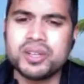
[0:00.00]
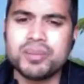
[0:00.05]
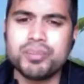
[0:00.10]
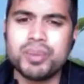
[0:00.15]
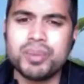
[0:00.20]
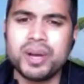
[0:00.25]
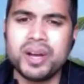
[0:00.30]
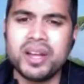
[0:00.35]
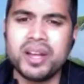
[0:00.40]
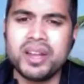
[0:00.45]

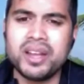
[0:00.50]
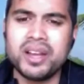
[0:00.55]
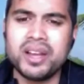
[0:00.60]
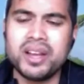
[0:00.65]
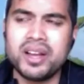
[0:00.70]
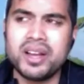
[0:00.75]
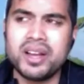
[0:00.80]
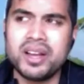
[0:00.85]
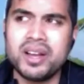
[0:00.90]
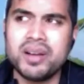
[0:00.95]
but
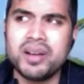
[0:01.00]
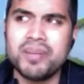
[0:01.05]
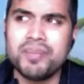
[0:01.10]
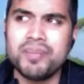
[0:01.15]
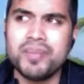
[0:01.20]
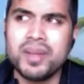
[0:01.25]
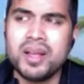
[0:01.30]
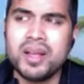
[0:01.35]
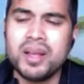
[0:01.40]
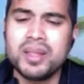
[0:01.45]

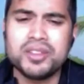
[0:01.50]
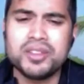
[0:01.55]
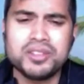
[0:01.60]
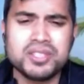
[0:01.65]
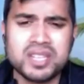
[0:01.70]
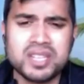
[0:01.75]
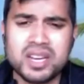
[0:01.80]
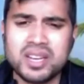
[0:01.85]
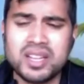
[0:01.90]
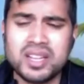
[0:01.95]
there's
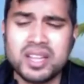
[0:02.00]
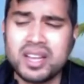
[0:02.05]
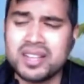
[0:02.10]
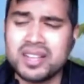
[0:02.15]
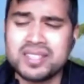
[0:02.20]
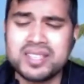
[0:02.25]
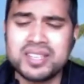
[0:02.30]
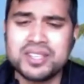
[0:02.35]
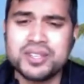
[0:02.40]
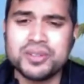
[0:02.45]
ton of like I'll
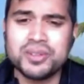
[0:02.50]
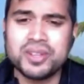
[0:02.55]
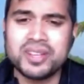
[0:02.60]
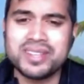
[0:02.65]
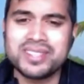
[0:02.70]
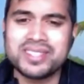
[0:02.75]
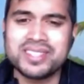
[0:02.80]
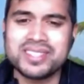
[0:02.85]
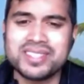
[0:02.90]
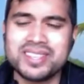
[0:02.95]
send you
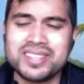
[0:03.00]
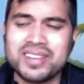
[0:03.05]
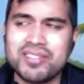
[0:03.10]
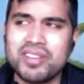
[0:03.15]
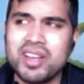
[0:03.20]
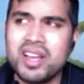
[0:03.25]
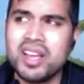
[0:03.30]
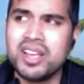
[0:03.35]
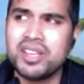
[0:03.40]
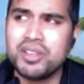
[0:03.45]
links and stuff.
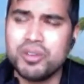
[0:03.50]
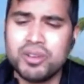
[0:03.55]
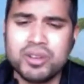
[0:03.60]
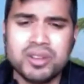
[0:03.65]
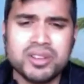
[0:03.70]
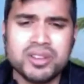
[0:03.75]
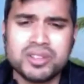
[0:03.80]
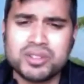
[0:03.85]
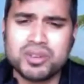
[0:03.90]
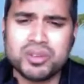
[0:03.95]

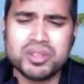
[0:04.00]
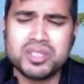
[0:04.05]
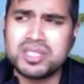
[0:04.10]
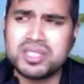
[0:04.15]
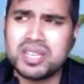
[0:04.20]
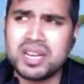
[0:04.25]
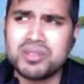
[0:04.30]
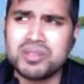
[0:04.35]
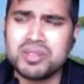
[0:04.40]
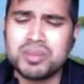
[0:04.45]
There's all these
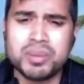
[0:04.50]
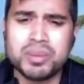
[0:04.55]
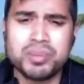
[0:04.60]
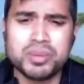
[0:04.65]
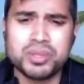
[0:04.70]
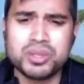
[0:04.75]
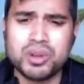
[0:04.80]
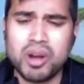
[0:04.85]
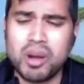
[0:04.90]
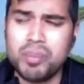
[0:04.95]
towns that people
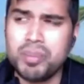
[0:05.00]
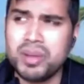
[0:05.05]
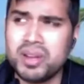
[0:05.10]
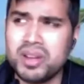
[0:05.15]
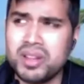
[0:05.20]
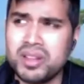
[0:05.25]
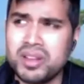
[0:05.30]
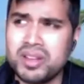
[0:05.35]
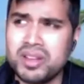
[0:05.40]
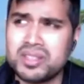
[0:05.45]
stop in,
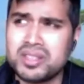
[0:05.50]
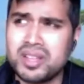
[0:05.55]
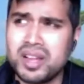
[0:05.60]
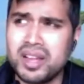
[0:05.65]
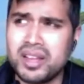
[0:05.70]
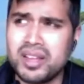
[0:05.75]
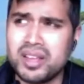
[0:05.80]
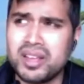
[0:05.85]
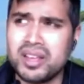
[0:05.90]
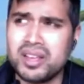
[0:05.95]
and it's
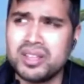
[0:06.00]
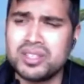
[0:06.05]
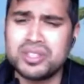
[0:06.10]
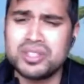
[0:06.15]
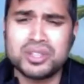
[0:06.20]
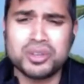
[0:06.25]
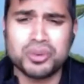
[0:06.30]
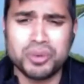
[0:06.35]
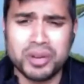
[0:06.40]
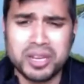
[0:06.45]
like it's
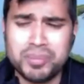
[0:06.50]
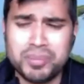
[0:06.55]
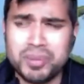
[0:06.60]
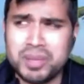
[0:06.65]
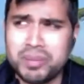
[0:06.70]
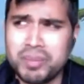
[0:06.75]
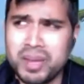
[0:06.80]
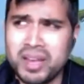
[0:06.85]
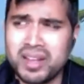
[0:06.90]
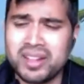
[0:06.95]
creepy,
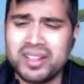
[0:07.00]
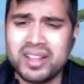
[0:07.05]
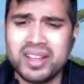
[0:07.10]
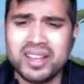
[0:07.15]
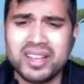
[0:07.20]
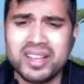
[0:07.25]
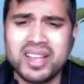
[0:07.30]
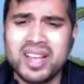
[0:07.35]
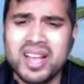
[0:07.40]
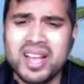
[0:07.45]
man.
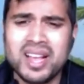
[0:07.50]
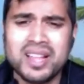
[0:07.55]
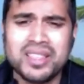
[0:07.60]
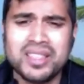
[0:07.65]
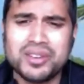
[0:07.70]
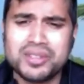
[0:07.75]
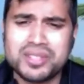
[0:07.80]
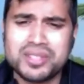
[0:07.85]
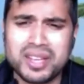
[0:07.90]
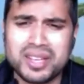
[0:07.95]
Like
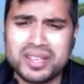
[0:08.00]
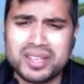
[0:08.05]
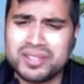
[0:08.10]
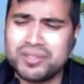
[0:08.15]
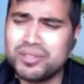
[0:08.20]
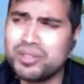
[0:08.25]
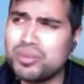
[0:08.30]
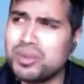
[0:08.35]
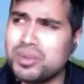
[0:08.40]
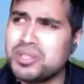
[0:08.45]
there's like
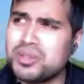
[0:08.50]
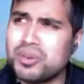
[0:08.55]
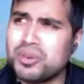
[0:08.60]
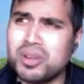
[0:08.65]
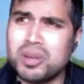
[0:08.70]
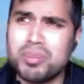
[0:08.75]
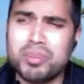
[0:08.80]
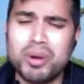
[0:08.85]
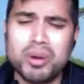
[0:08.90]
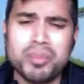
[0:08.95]
3-story
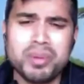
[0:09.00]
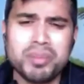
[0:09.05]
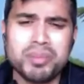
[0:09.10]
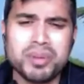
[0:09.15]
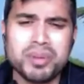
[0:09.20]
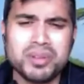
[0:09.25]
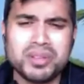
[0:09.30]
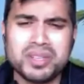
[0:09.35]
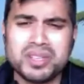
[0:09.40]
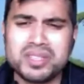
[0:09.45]
apartment
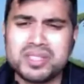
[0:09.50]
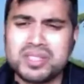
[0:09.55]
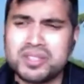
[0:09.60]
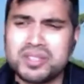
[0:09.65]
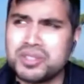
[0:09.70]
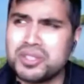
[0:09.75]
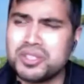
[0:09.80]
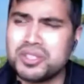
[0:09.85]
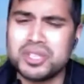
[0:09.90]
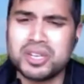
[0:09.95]
buildings,
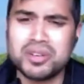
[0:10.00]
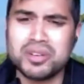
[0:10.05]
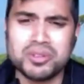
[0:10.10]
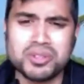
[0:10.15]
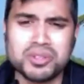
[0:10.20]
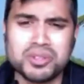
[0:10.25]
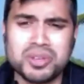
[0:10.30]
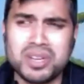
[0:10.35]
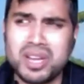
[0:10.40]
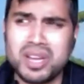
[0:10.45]
there's the general
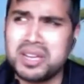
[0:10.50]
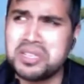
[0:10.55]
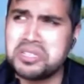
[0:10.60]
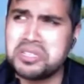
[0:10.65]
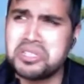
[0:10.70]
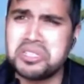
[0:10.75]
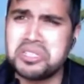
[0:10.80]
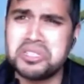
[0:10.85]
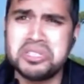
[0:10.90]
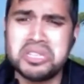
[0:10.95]
street, and it's
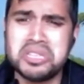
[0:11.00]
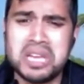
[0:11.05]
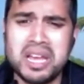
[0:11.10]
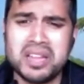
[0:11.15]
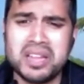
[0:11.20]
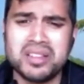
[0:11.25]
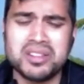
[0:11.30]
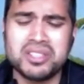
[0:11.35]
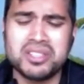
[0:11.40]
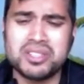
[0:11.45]
just
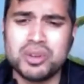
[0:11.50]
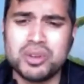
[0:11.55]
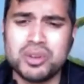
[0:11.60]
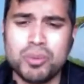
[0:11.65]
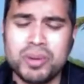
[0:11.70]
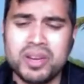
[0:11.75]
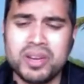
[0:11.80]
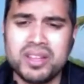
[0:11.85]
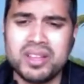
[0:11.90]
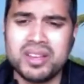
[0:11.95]
dead. There's
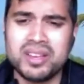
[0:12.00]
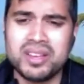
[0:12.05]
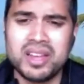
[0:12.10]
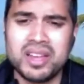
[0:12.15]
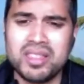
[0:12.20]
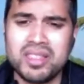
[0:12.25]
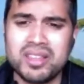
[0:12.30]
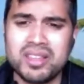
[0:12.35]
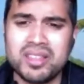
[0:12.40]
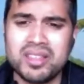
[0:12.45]
nobody and
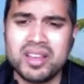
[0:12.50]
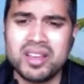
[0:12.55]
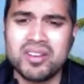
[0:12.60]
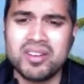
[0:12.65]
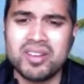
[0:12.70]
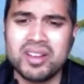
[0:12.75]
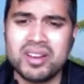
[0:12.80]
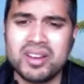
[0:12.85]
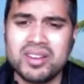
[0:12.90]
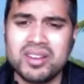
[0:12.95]
nothing there,
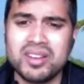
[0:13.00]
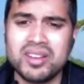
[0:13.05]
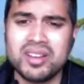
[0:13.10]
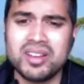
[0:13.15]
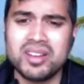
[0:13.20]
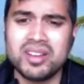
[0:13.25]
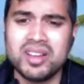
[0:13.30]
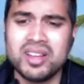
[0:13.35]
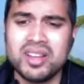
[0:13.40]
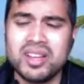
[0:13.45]
and
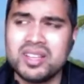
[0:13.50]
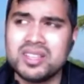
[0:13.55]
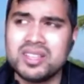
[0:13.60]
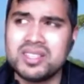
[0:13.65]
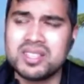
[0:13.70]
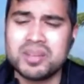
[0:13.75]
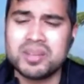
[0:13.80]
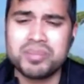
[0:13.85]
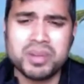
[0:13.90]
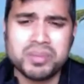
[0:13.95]

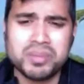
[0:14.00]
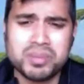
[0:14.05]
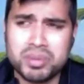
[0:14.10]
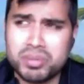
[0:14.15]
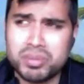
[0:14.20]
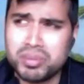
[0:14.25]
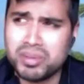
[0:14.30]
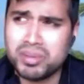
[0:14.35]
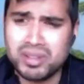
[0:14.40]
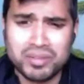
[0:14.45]
sometimes
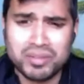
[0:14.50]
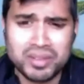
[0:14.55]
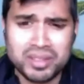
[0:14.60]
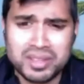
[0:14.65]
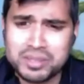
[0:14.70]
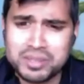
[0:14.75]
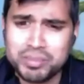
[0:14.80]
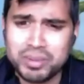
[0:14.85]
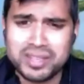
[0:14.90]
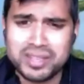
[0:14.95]
people live in
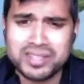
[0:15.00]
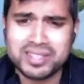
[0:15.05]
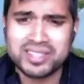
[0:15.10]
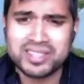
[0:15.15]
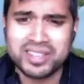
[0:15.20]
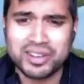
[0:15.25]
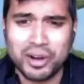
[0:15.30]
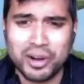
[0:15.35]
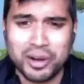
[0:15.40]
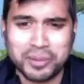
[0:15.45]
these places
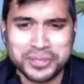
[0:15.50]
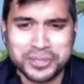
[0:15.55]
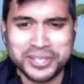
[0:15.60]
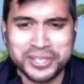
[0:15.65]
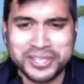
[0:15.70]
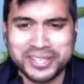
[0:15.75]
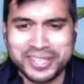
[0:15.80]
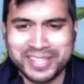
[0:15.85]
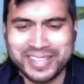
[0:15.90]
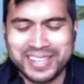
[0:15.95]
like
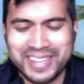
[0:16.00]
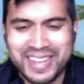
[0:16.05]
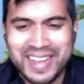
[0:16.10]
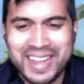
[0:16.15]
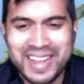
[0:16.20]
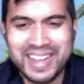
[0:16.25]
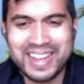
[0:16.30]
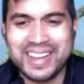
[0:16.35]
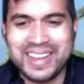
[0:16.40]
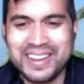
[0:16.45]
optionally.
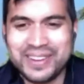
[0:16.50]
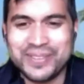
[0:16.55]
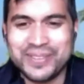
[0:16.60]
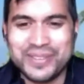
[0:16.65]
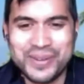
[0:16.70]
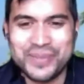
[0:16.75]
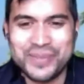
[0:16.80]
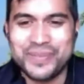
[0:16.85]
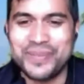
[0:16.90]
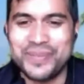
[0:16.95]
I don't
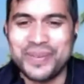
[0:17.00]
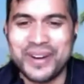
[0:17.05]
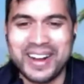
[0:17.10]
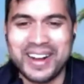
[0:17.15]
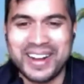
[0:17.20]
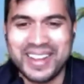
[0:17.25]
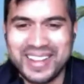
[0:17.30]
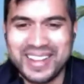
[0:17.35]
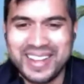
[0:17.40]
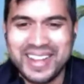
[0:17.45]
know
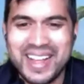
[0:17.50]
why,